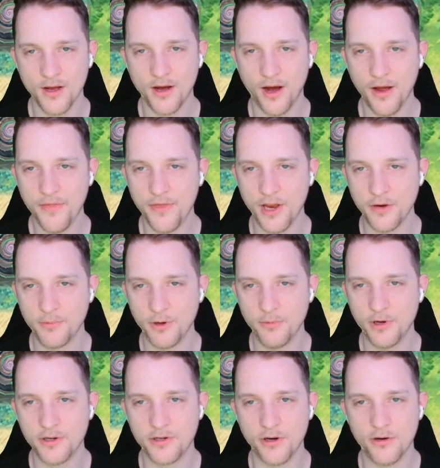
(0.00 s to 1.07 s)
I think we
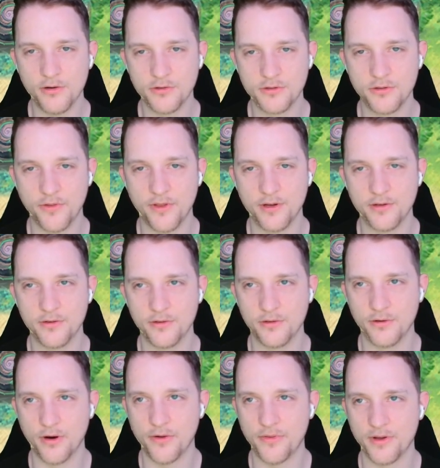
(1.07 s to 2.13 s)
will go to the
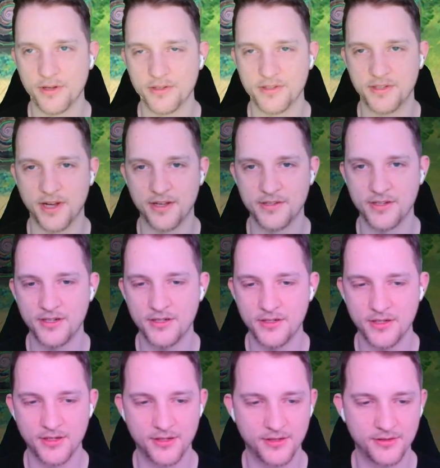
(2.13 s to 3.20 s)
northern desert.